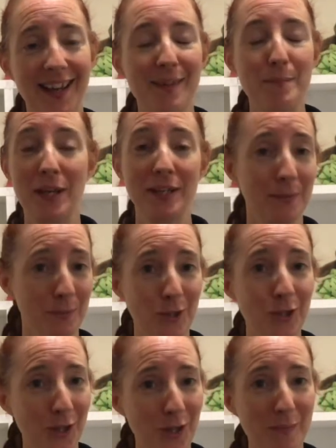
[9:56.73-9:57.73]
because I'm
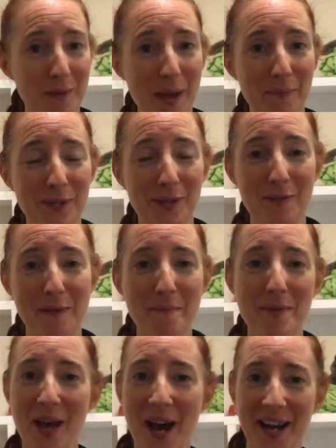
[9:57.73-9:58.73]
sure you'll be able to remember
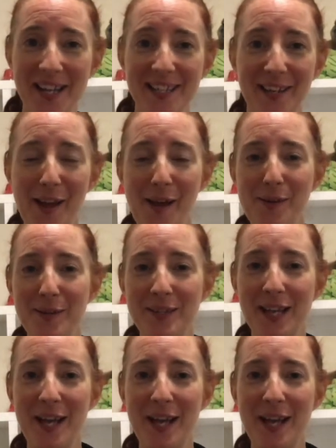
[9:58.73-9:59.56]
the highs and lows.